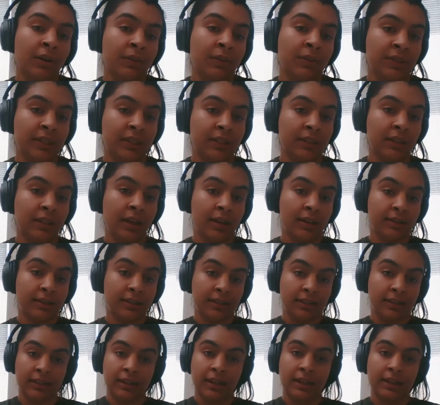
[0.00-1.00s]
of
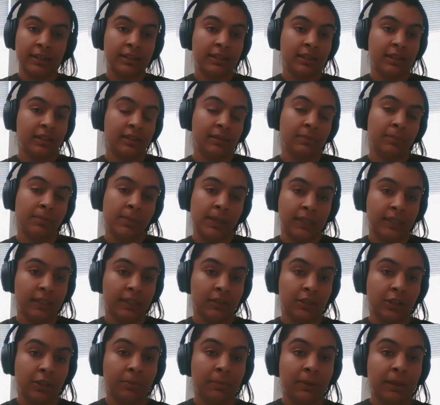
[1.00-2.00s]
societies and meeting
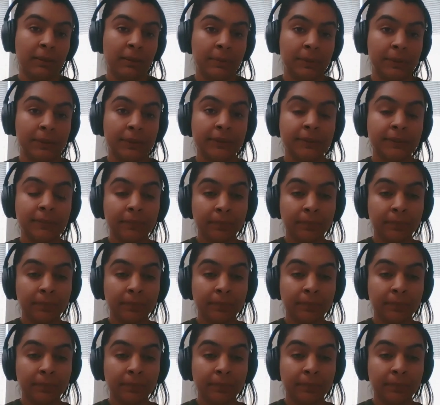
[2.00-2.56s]
new people?